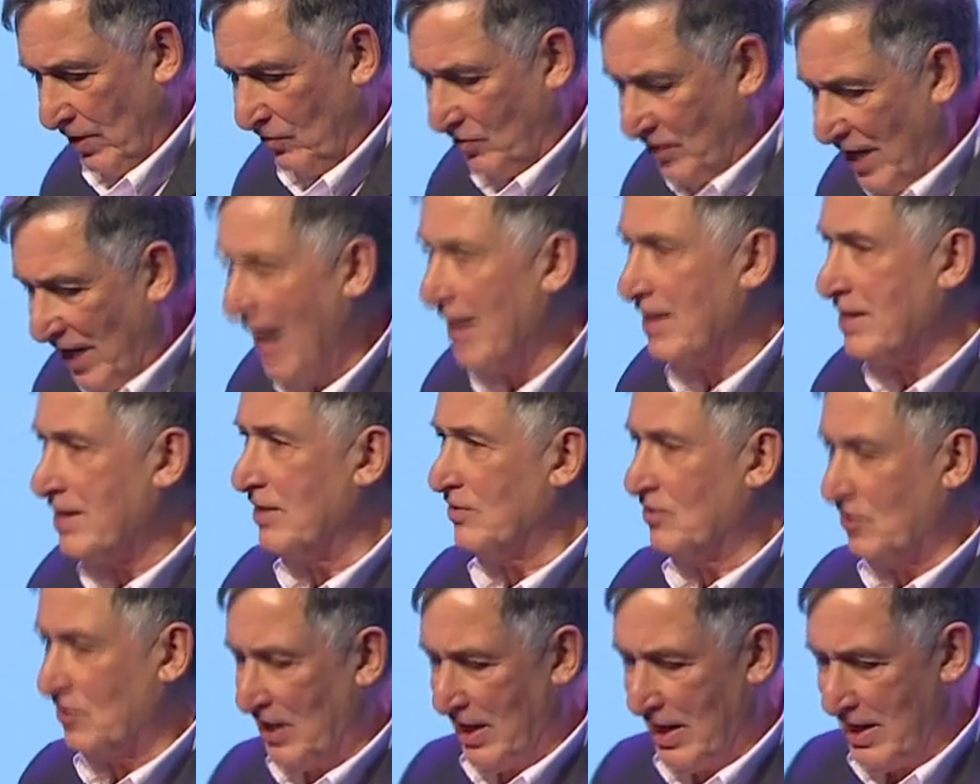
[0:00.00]
Tech
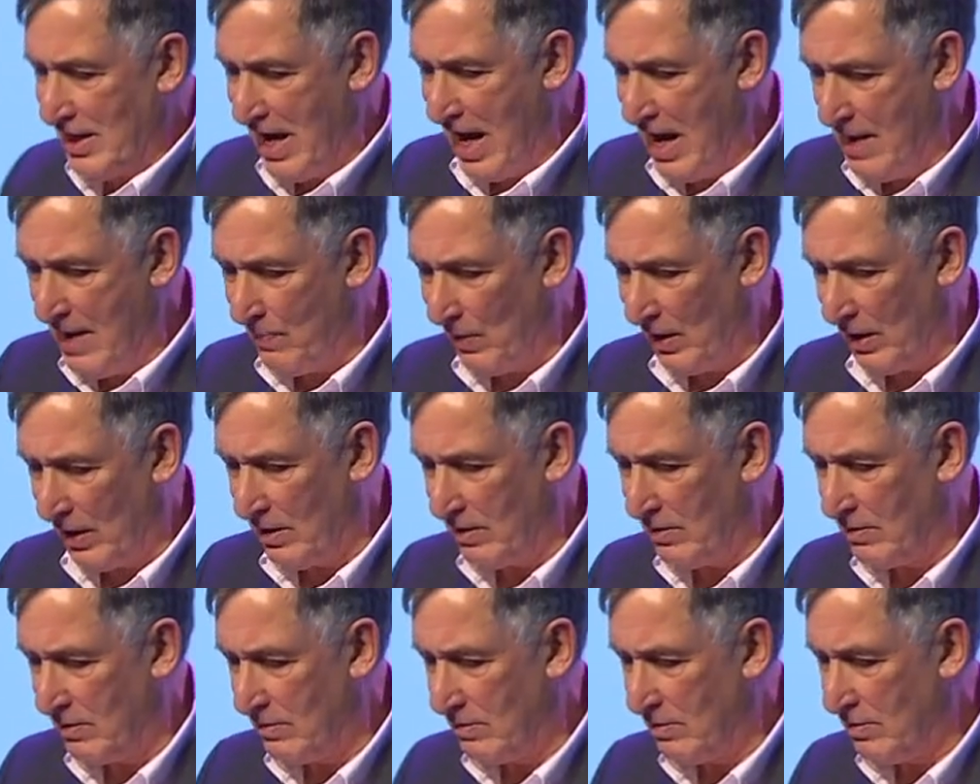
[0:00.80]
is the
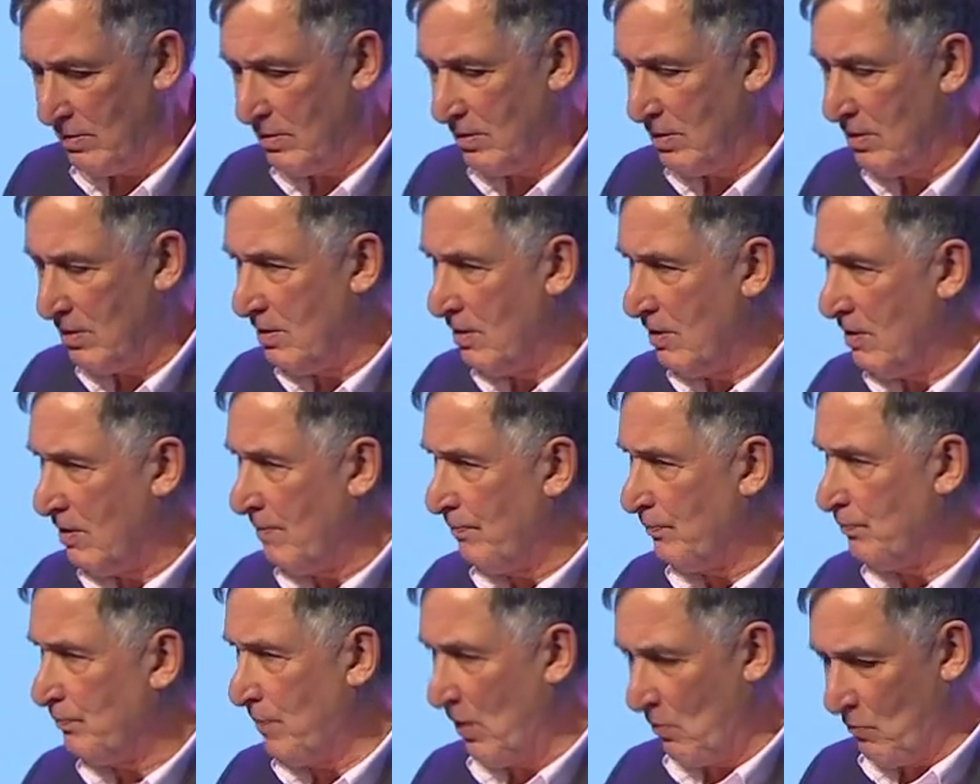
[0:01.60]
enabler,
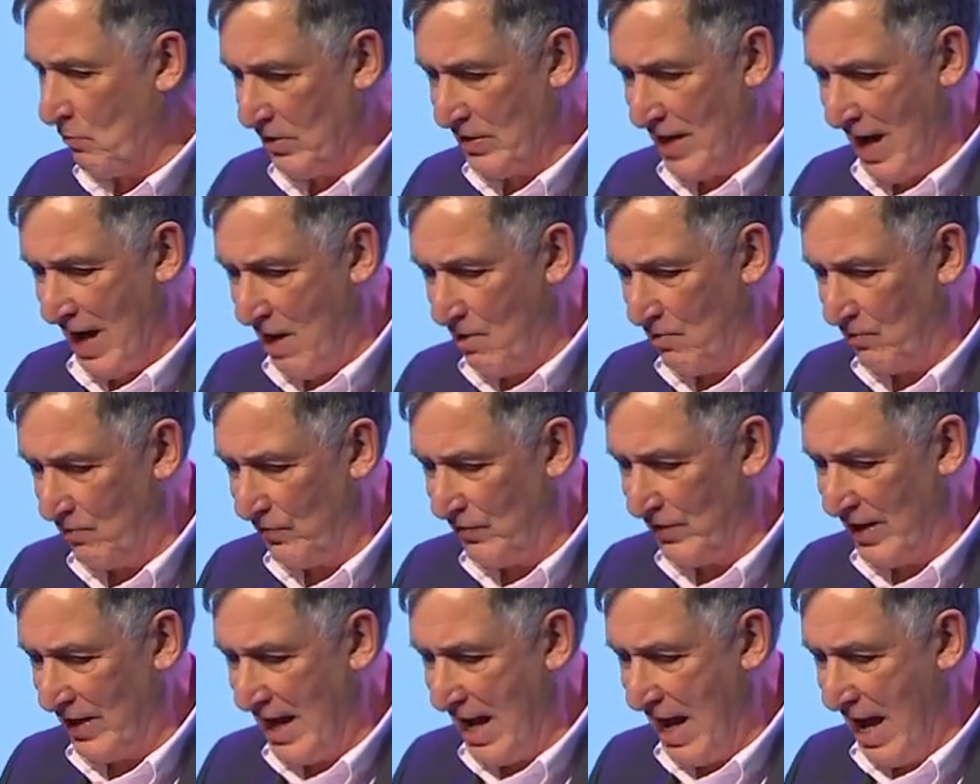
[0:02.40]
but
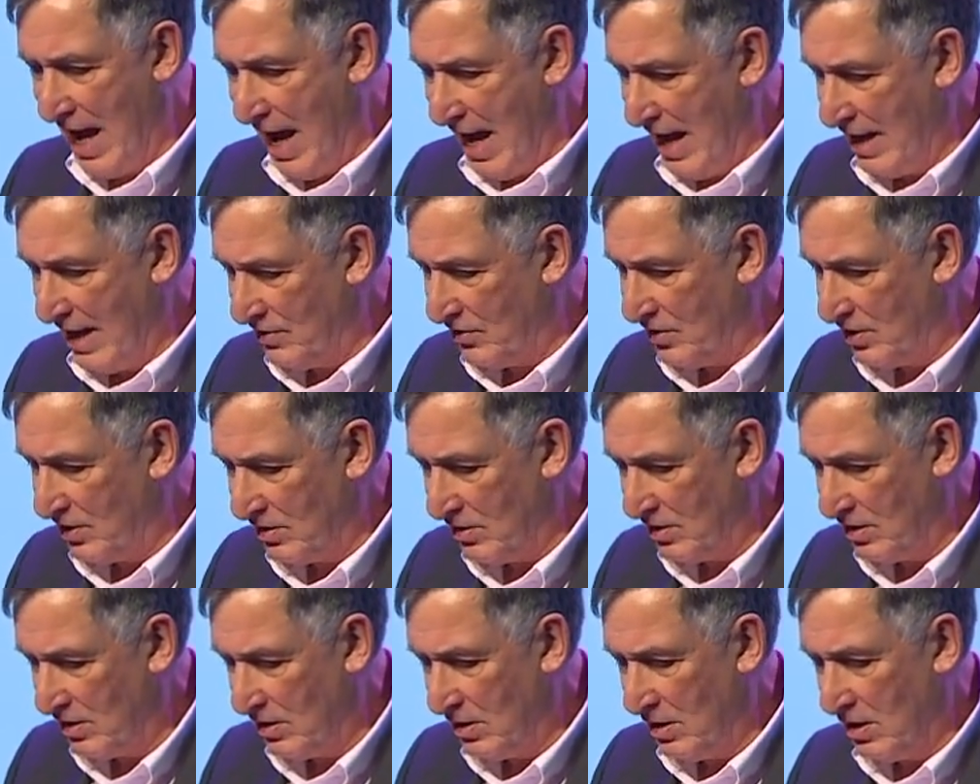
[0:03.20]
without the ed,
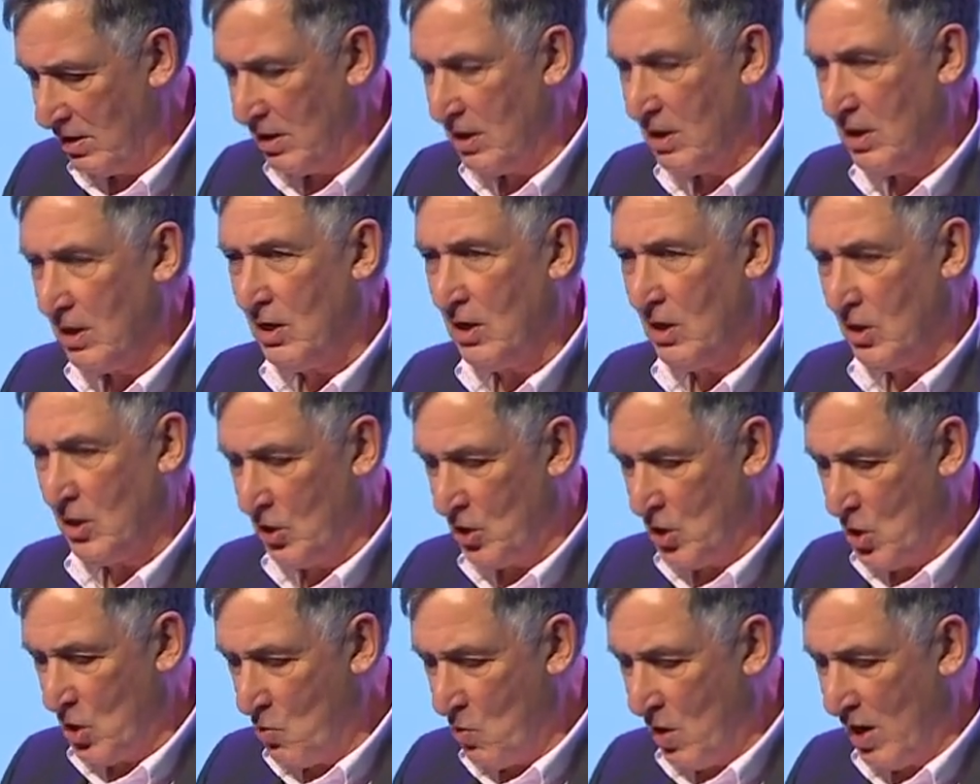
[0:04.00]

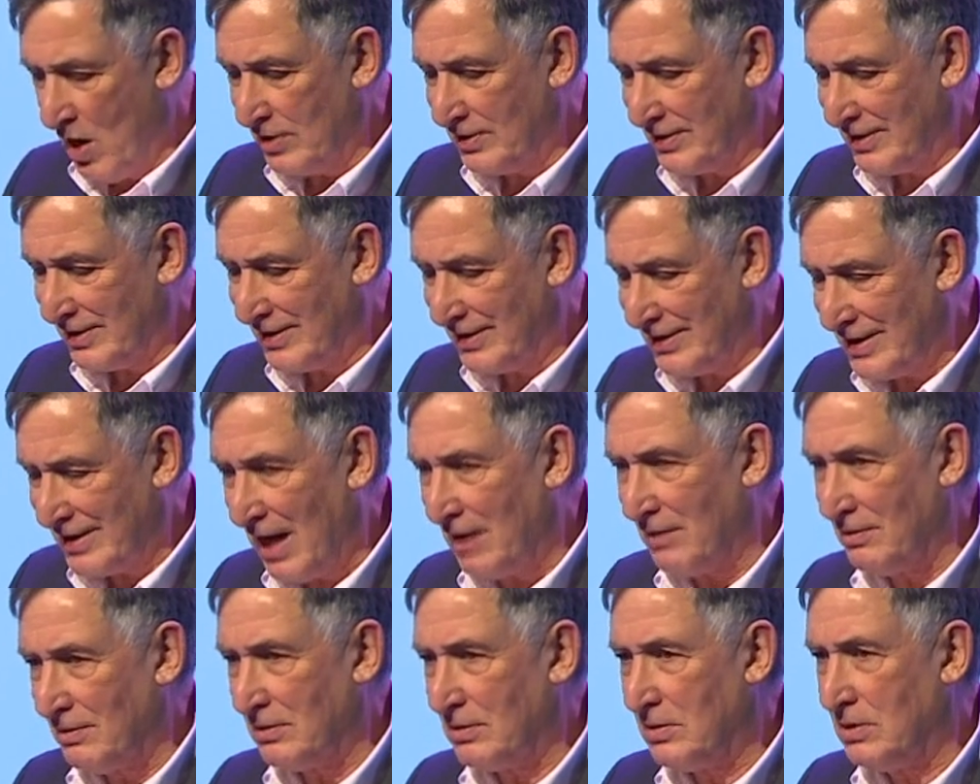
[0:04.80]
you are
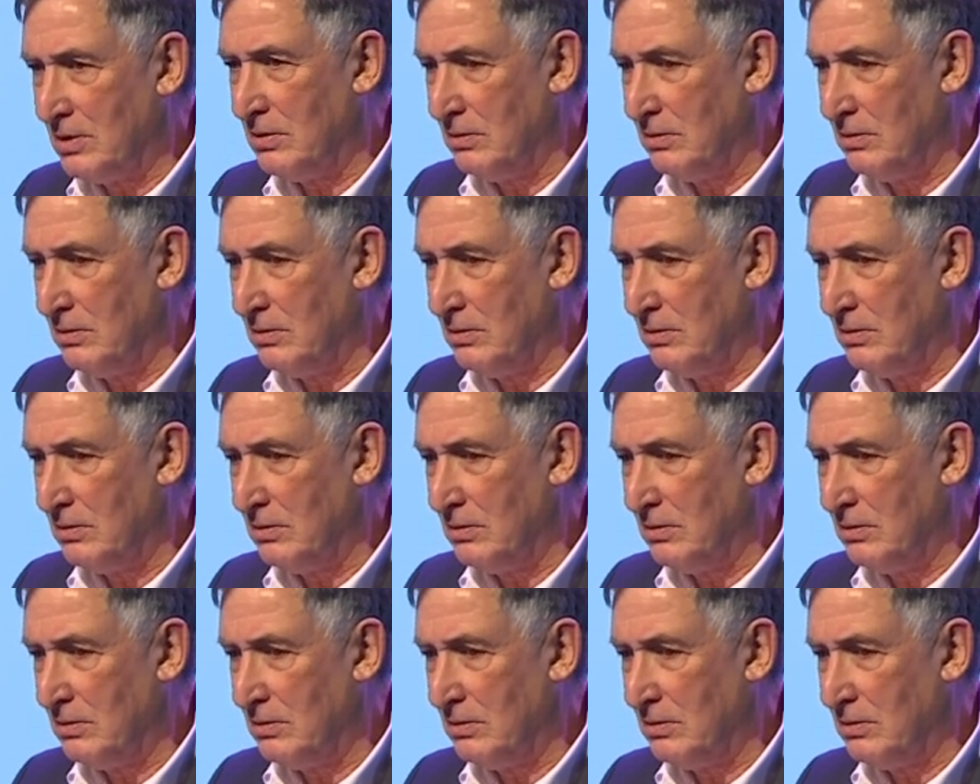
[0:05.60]
sunk.